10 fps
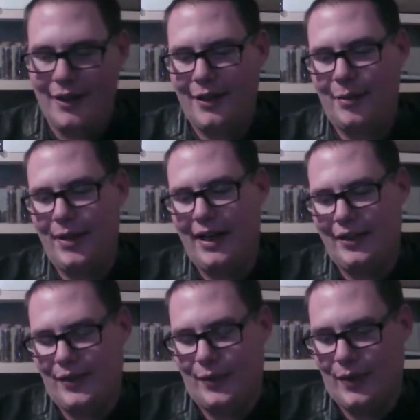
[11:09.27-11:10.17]
the Page
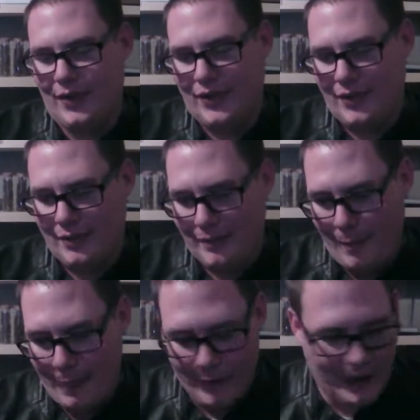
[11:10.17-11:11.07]
of Swords.
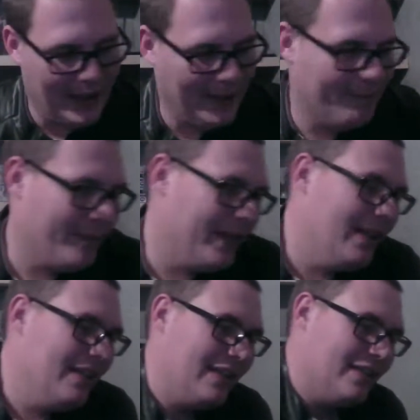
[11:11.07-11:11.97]
Okay.
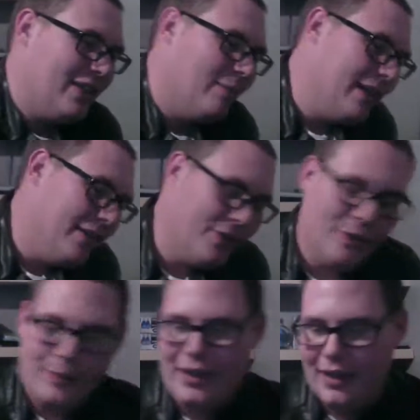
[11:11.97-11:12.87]
That does help me a
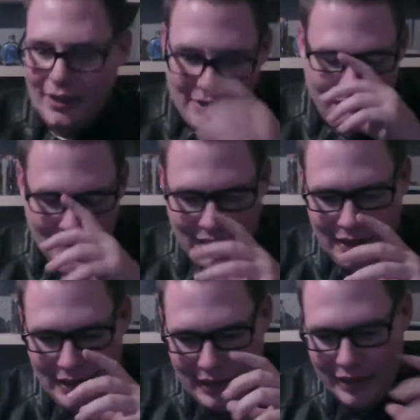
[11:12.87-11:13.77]
little bit
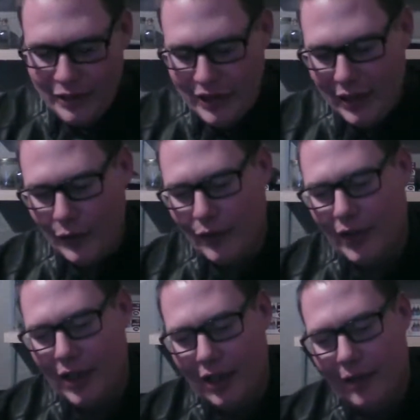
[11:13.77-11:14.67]
in
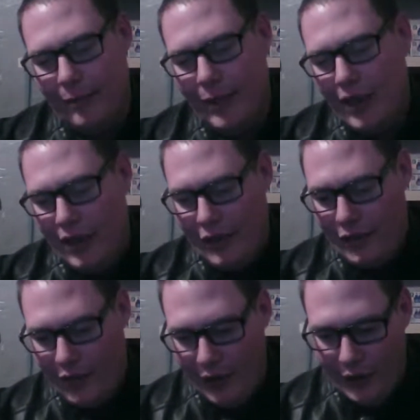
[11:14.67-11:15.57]
general.
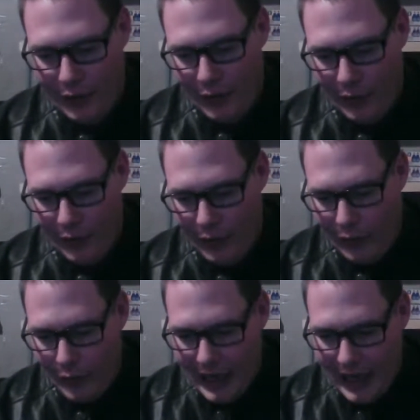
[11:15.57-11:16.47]
So
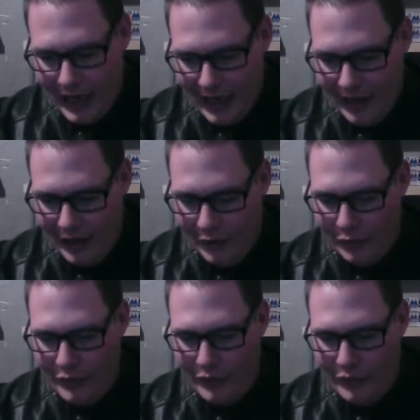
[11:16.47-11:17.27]
we have